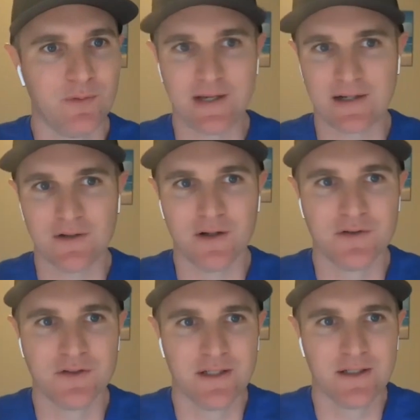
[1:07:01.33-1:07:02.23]

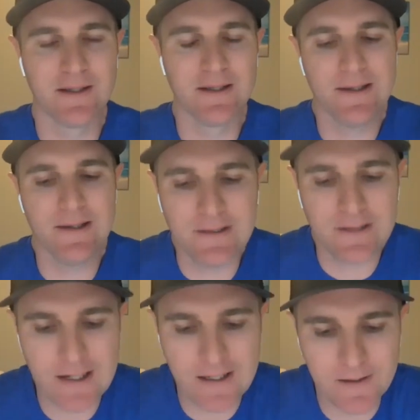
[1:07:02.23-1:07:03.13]
technology.
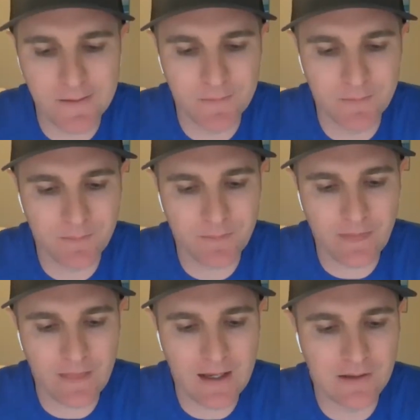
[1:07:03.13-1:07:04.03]
Um,
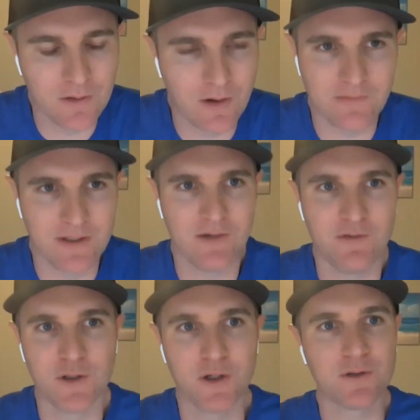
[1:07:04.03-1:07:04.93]
and you know, I think if
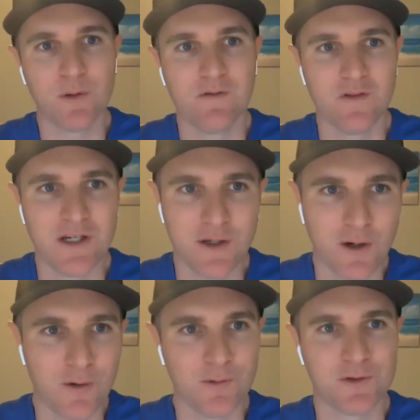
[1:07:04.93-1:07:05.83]
you're not doing
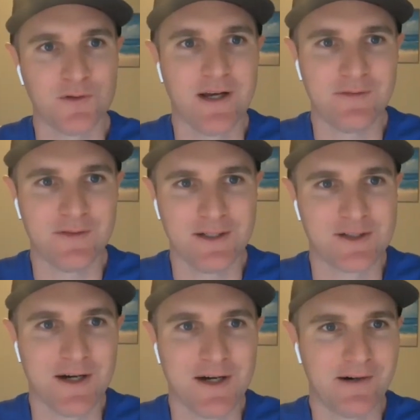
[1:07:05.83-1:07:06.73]
video, you should definitely
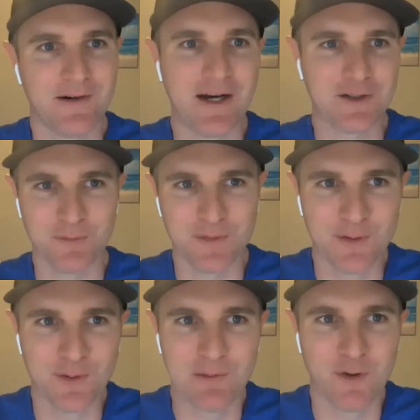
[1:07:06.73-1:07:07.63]
start. I should be
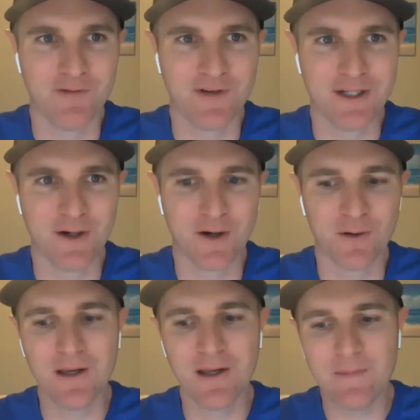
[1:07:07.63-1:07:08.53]
doing more video.
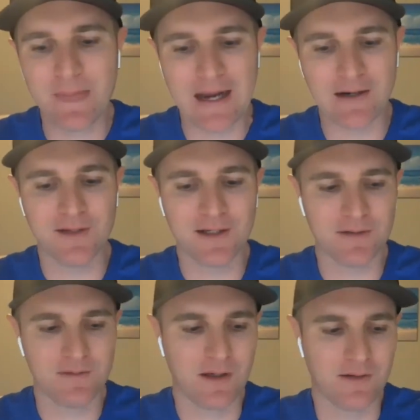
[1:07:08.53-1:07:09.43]
And I think
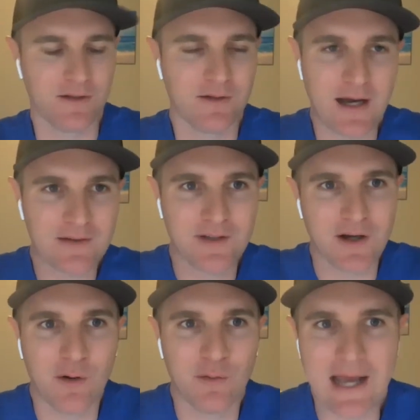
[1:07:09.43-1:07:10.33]
the last thing
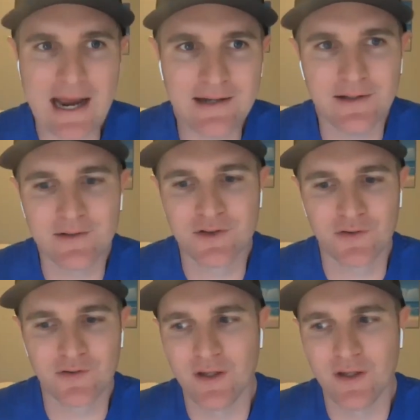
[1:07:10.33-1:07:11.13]
I would add is just